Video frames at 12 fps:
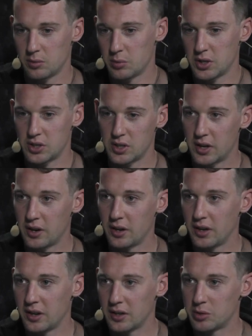as much sun
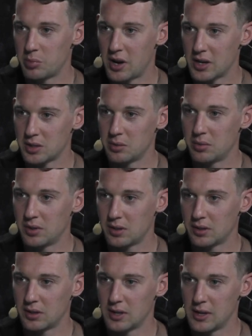on you as possible.